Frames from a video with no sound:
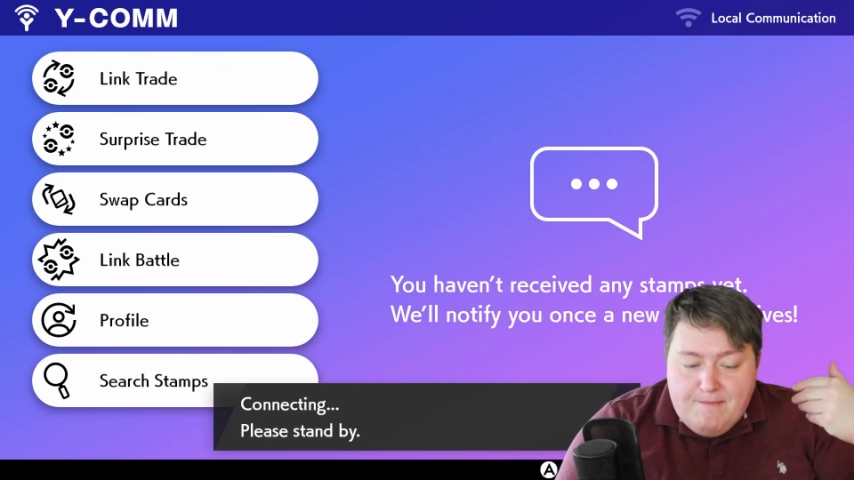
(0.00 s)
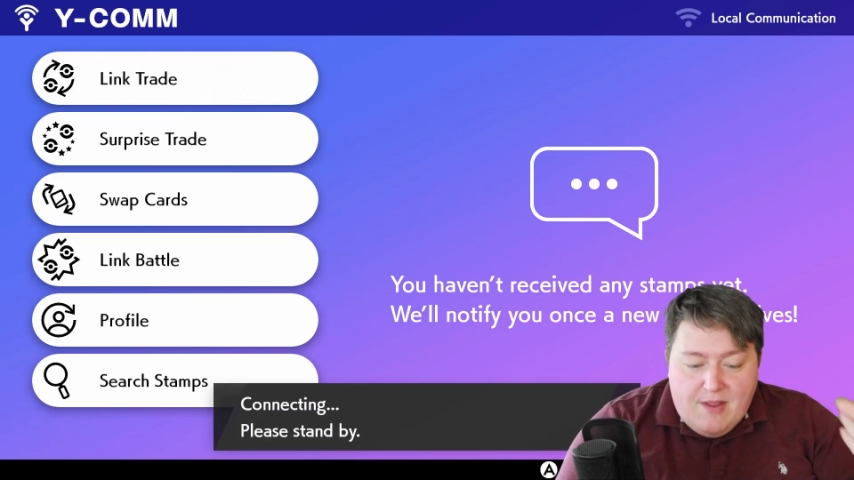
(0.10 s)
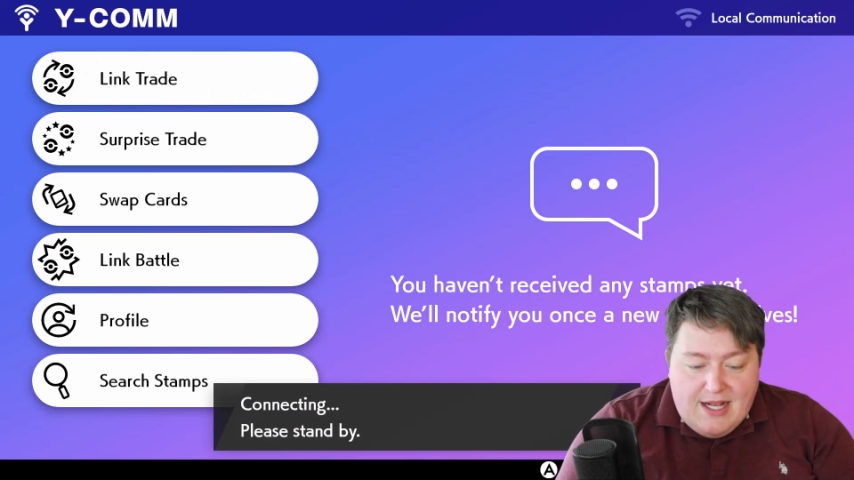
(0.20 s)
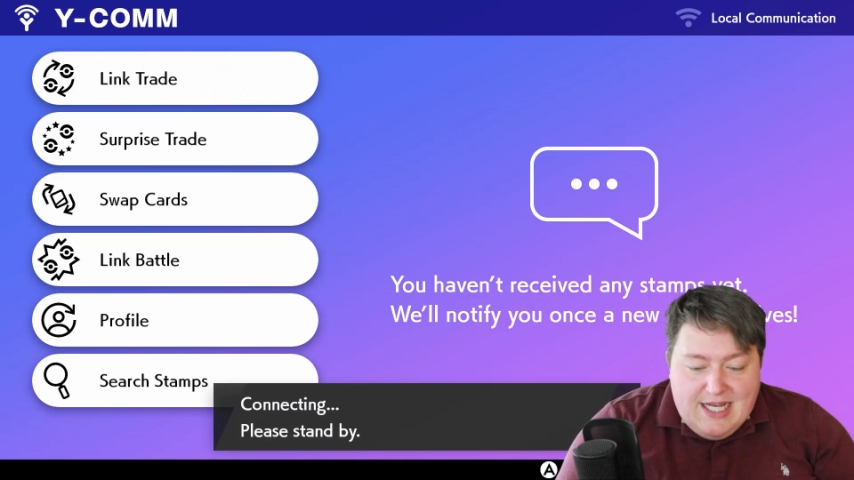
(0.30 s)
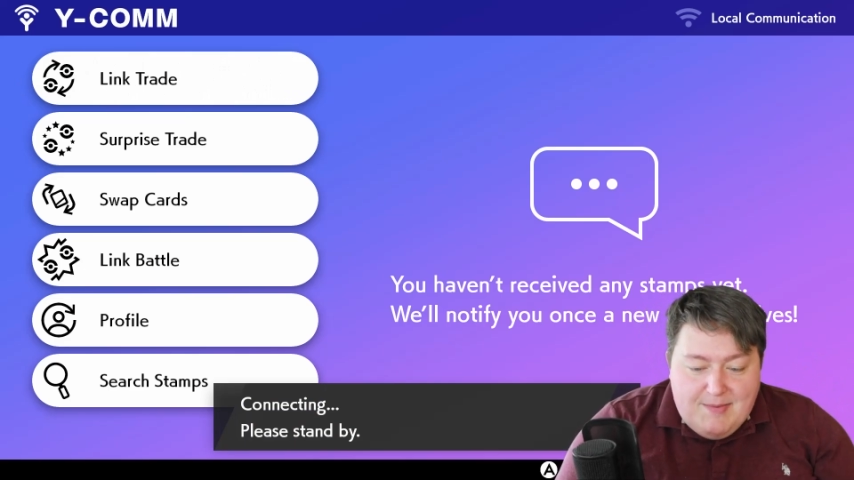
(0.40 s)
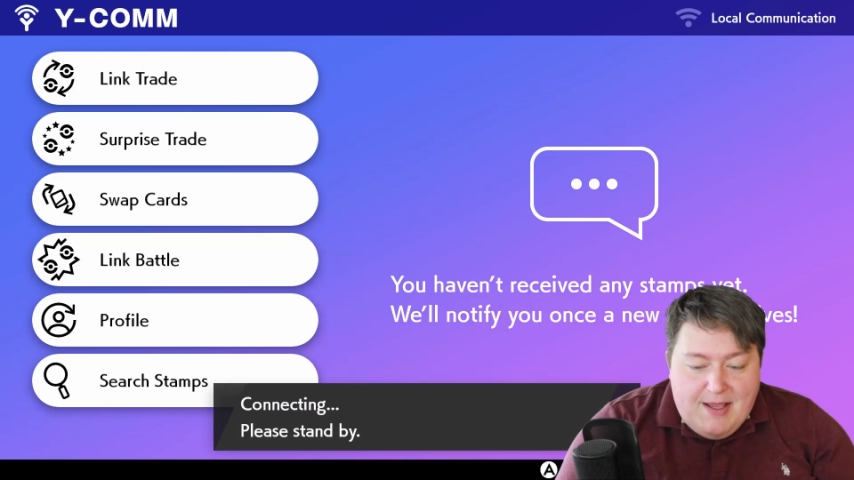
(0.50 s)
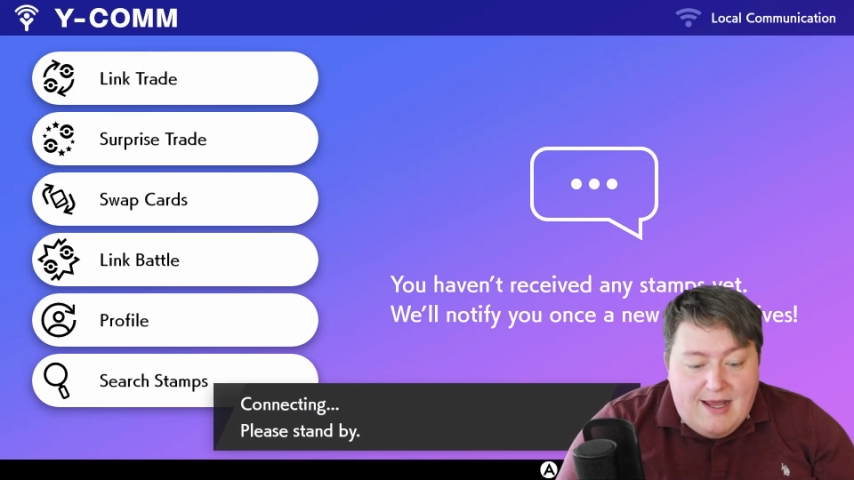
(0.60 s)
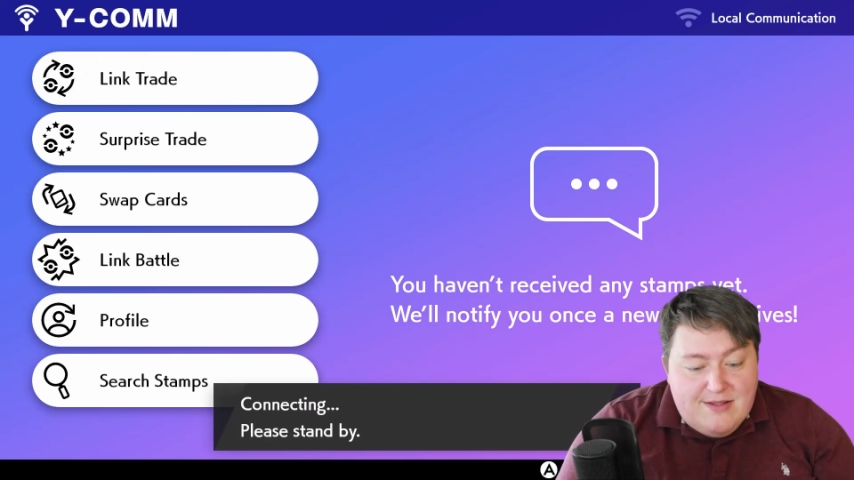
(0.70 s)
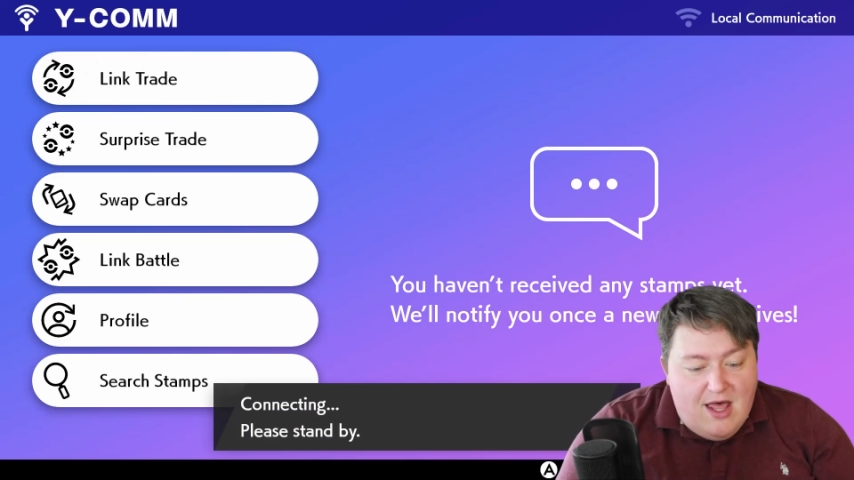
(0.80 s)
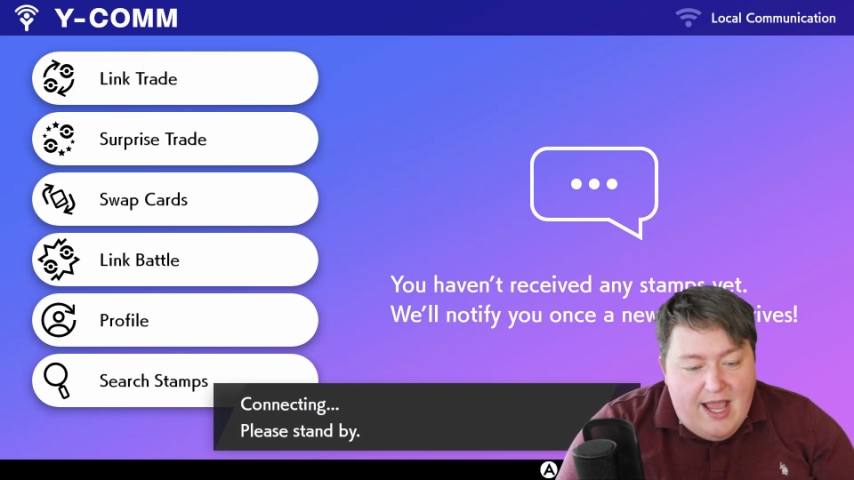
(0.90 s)
I need to be
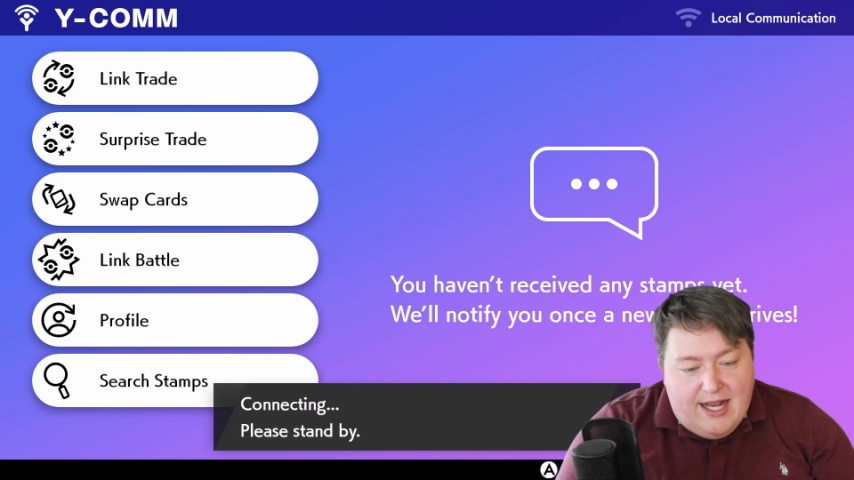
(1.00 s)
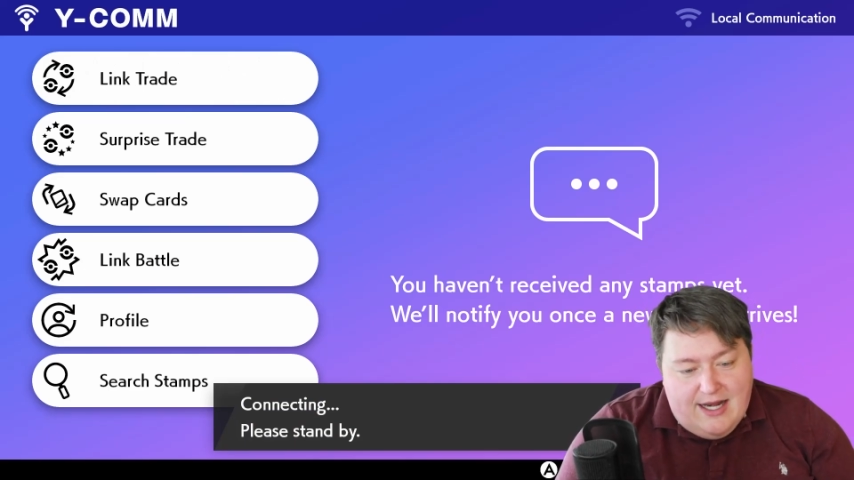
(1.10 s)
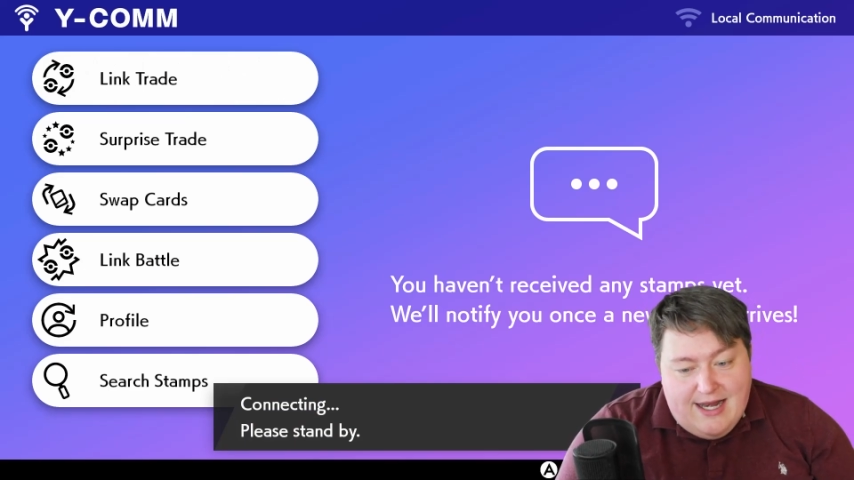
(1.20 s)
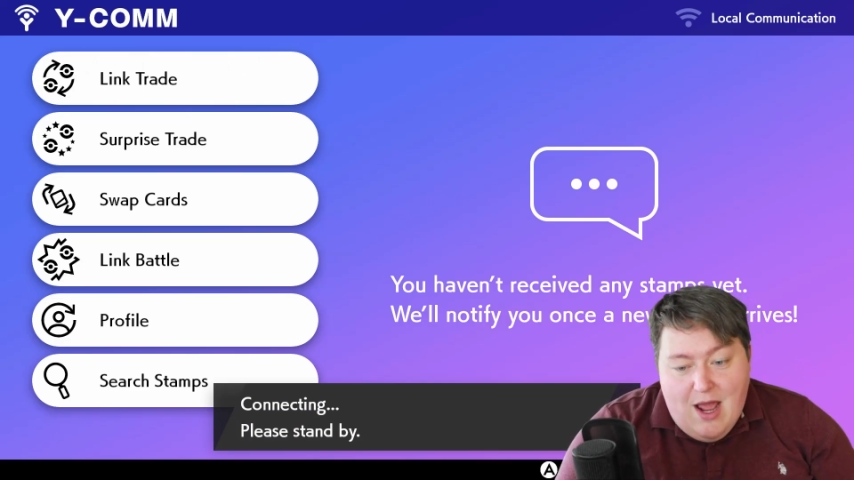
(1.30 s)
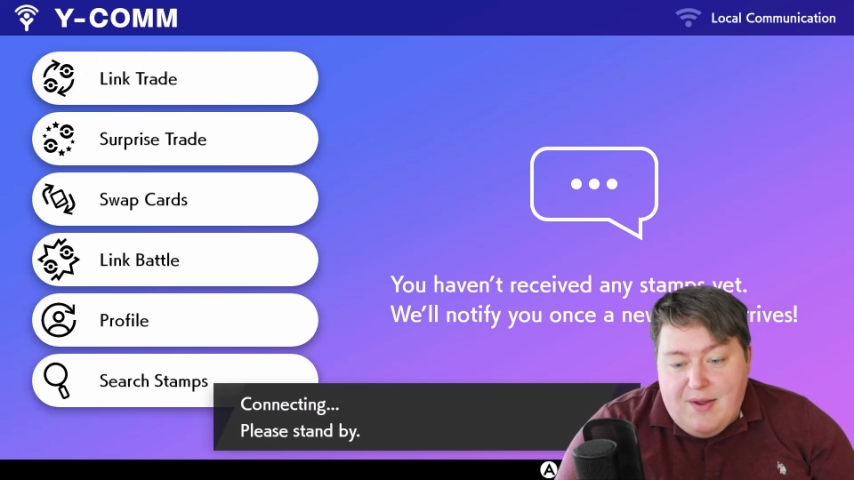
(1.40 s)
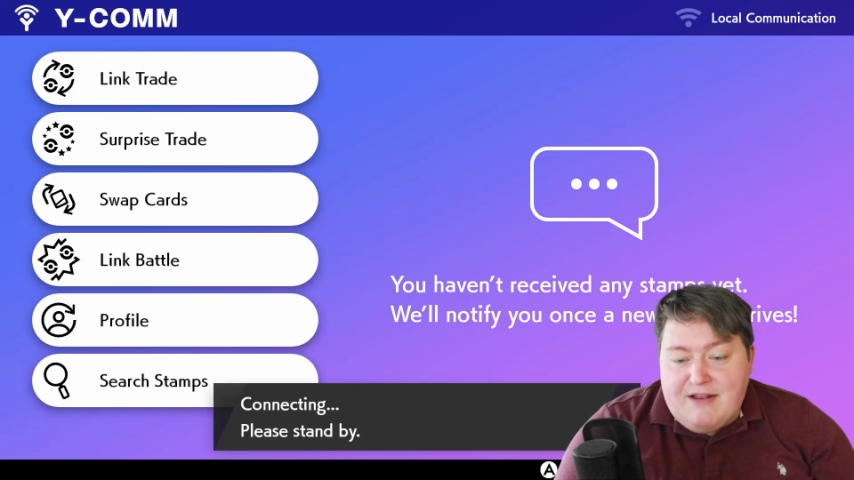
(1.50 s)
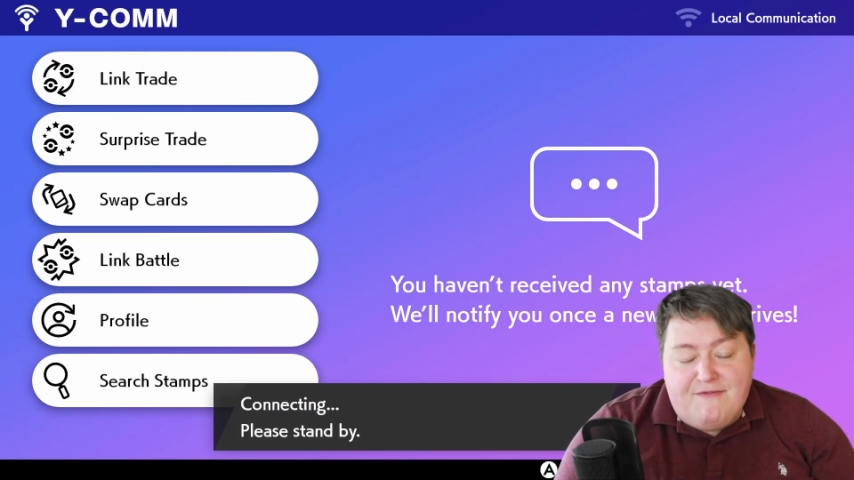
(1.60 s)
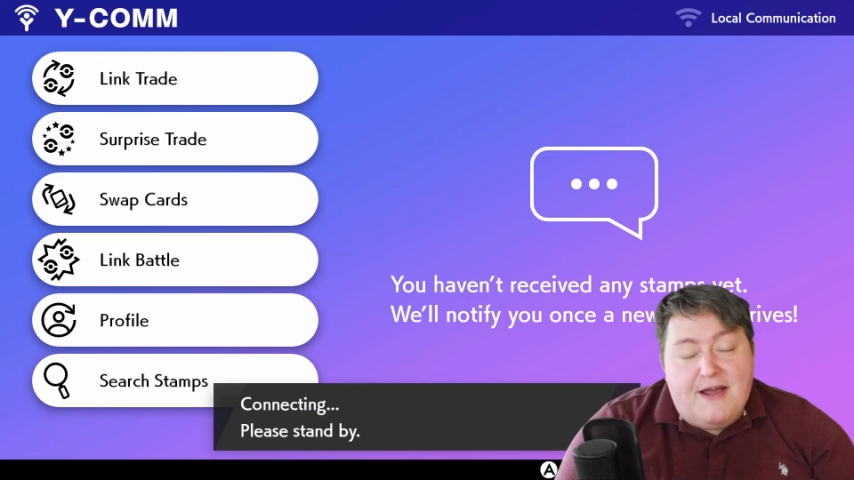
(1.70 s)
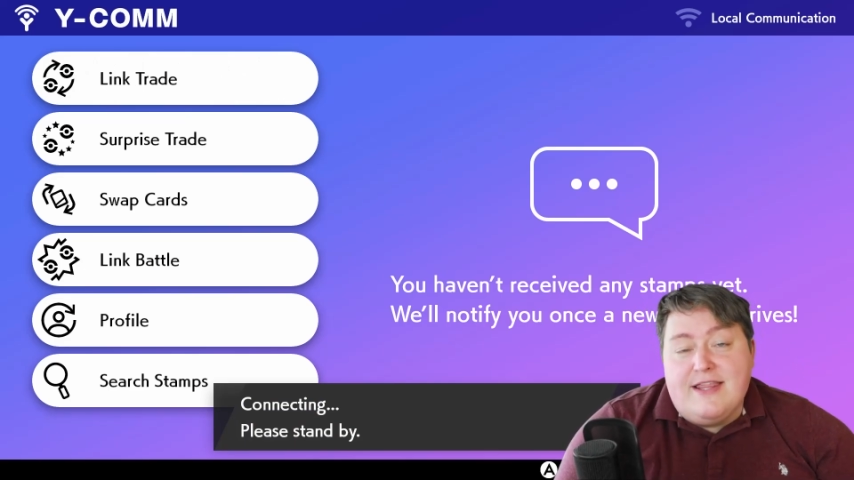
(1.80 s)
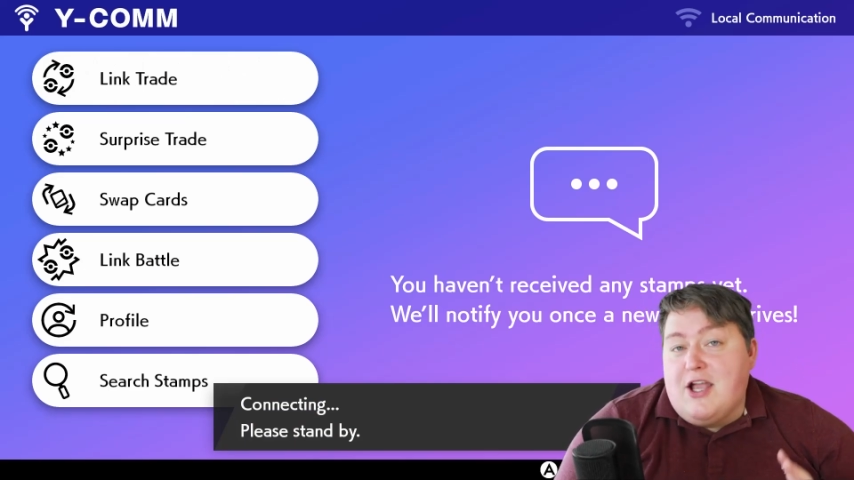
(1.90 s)
online, and now we can finally